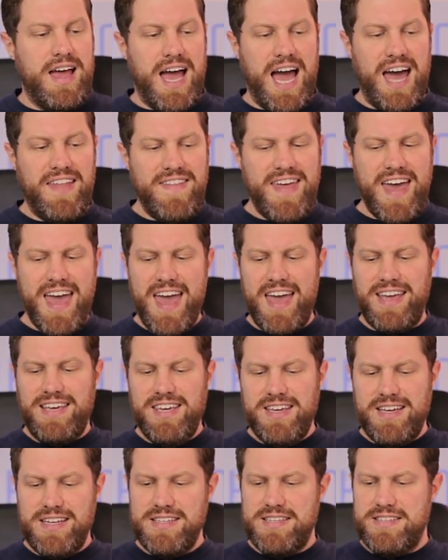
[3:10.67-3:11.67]
And there
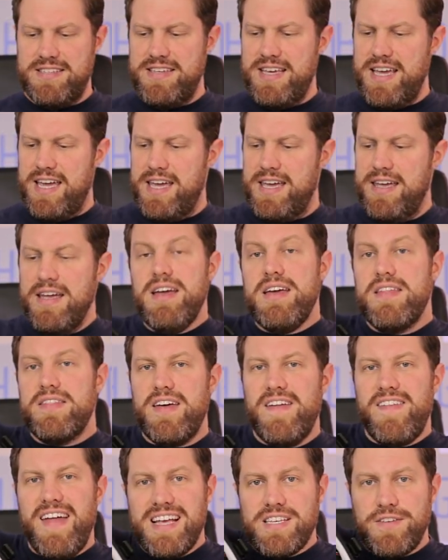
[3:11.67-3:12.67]
you can see
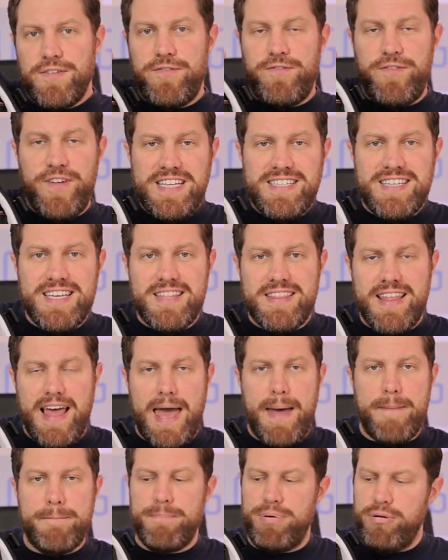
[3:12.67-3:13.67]
that that's fitting
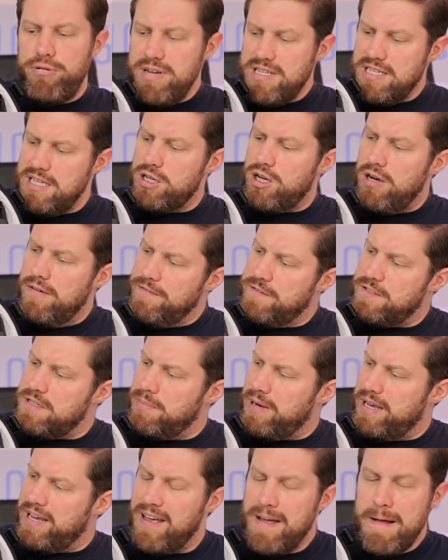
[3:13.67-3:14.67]
there pretty
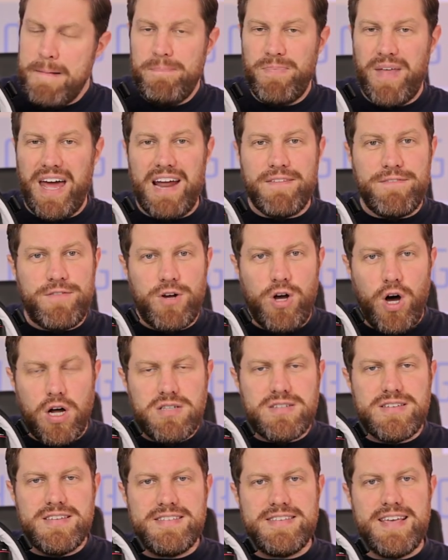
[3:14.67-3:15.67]
comfortably. And I've
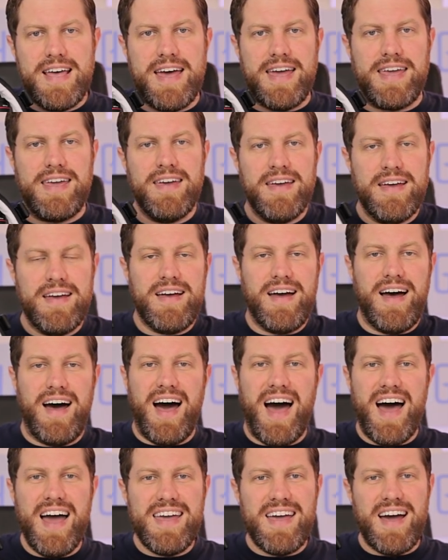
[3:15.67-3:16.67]
got to say,
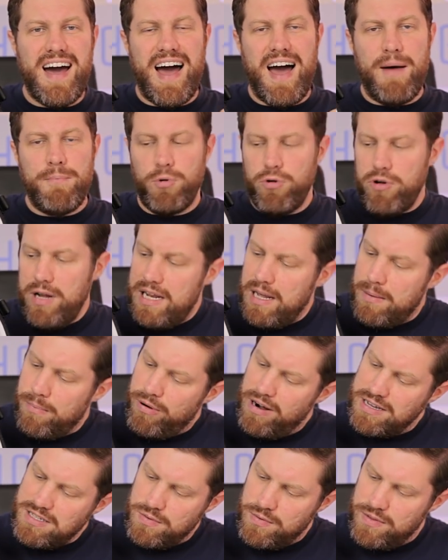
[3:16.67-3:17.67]
I am really
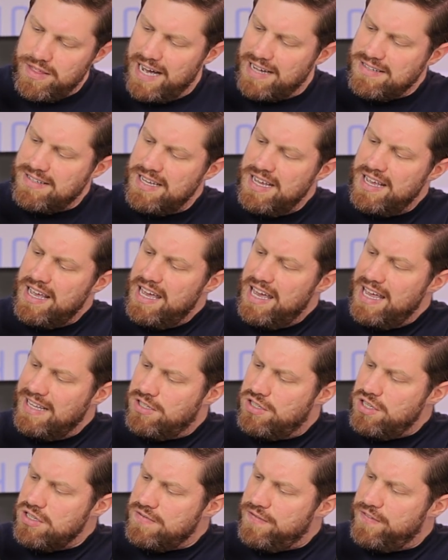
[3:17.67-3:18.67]
impressed with that.
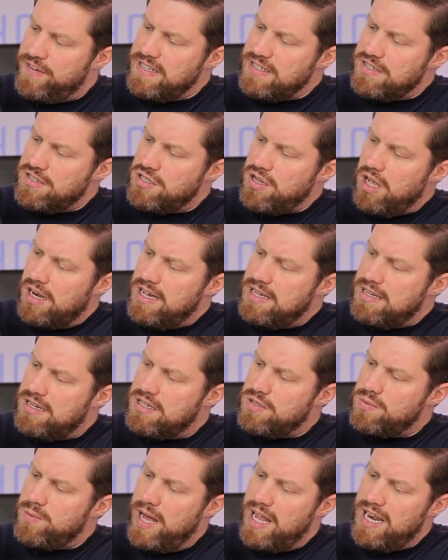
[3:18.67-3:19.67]
It does feel solid
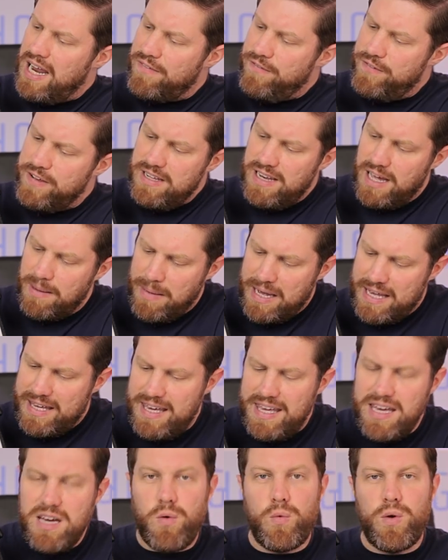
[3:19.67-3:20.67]
as well. I feel like my
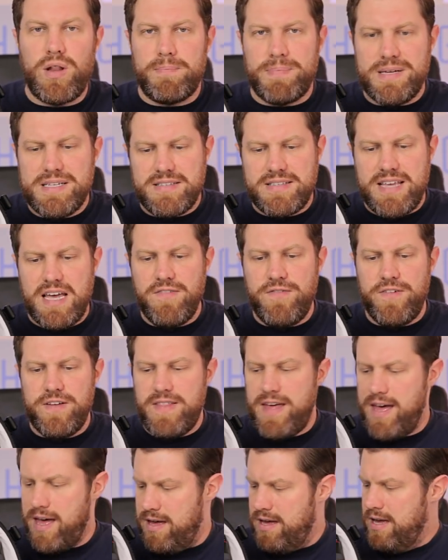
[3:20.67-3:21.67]
gear will be safe in
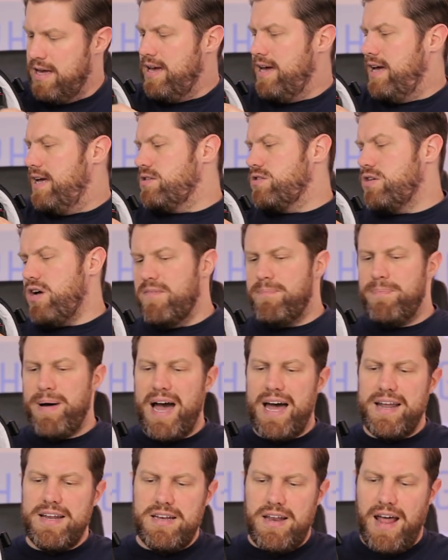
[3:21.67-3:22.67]
there. It's sort of
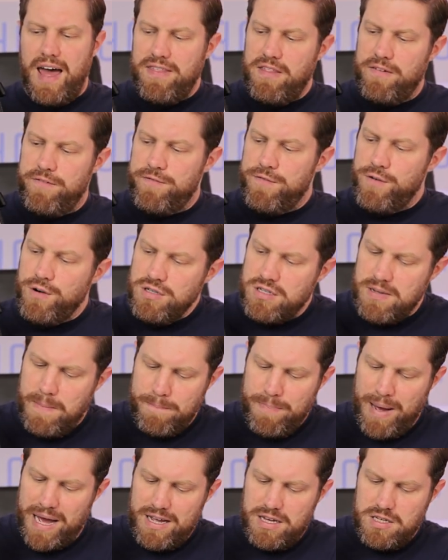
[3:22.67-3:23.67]
padded at the front
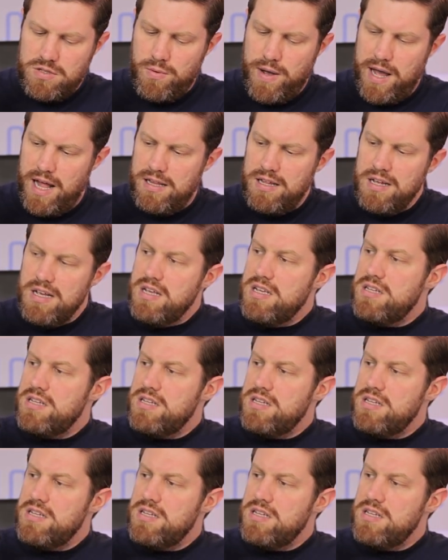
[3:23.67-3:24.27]
and back as well.